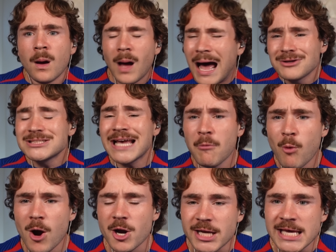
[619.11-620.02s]
How does that
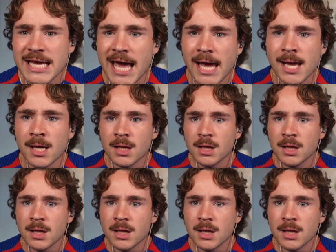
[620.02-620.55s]
work, EA?